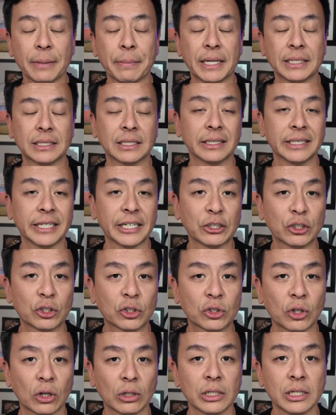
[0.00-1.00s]
basically a
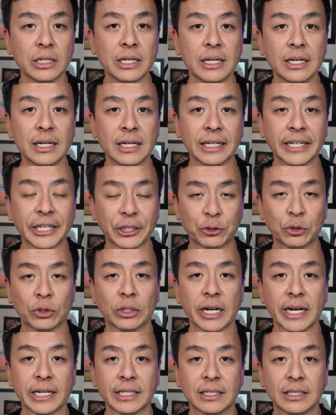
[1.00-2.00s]
solid
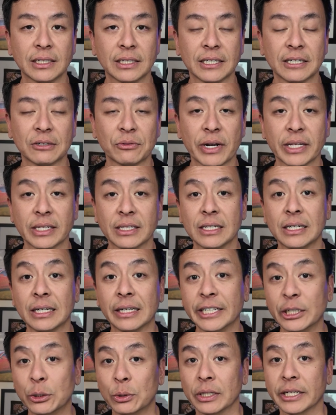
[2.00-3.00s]
electrolyte uh, rather than
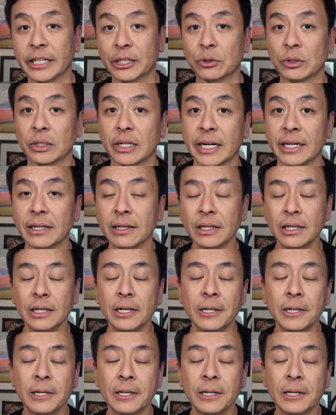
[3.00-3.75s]
a liquid electrolyte.